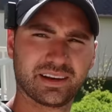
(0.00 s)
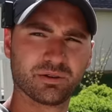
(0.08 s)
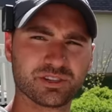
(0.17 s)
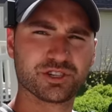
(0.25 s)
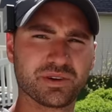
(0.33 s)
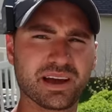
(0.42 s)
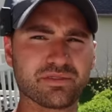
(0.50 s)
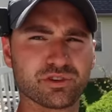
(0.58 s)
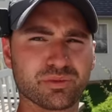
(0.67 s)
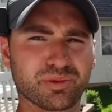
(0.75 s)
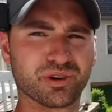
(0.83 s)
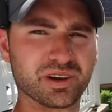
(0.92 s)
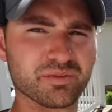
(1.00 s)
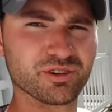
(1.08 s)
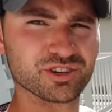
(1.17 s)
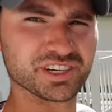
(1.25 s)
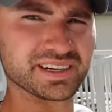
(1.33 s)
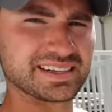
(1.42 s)
Now once you have your
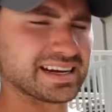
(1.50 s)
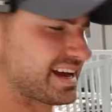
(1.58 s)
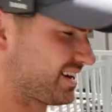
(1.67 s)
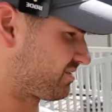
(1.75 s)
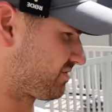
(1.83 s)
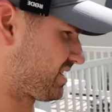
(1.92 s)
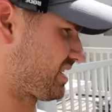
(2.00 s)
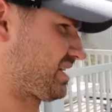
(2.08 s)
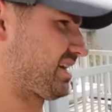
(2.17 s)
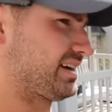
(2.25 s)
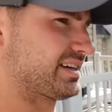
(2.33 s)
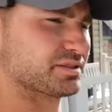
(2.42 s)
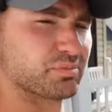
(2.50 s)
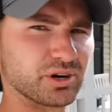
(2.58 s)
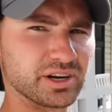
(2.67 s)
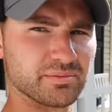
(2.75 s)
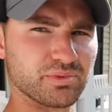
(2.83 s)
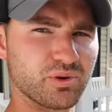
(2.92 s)
pre-emergent down, it is
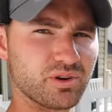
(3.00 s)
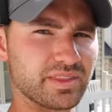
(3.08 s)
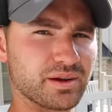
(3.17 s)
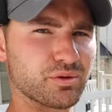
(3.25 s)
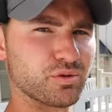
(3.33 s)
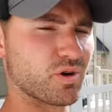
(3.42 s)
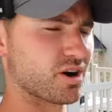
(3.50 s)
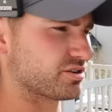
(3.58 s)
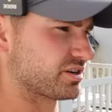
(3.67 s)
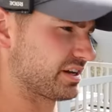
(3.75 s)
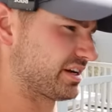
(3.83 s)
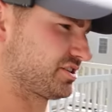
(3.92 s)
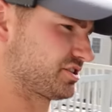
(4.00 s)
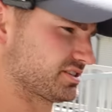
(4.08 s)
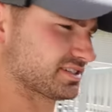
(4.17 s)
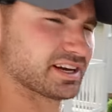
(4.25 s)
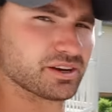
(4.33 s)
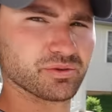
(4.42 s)
pretty important that we water it in.
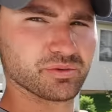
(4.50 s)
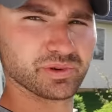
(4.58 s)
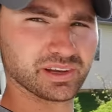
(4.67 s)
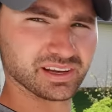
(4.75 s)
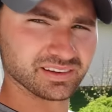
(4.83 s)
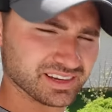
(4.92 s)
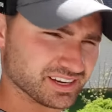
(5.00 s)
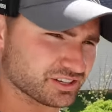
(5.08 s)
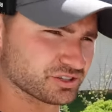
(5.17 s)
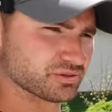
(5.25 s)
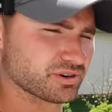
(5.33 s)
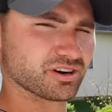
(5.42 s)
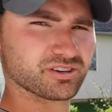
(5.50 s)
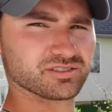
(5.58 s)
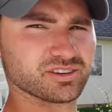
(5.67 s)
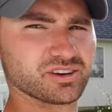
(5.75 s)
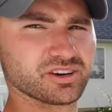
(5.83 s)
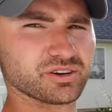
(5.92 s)
Just like when we do it on our
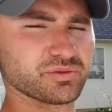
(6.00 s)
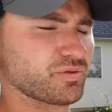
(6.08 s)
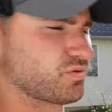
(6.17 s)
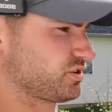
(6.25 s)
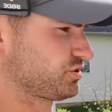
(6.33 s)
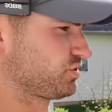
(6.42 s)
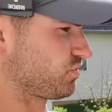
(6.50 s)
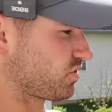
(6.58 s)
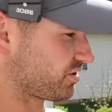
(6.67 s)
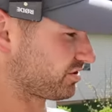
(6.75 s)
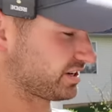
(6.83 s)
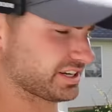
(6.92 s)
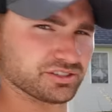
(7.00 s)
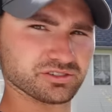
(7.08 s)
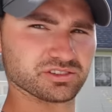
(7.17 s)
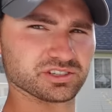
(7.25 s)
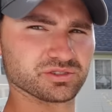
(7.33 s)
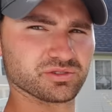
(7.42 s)
lawn, we want to water it
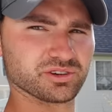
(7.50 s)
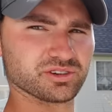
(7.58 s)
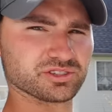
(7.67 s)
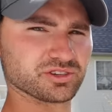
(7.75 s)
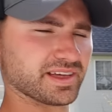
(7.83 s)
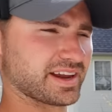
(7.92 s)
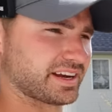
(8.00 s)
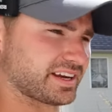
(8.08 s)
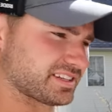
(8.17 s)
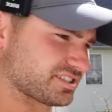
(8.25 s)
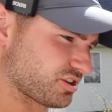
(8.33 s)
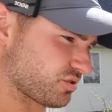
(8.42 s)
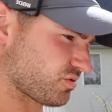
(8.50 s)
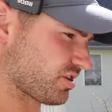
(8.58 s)
into the soil so that it can start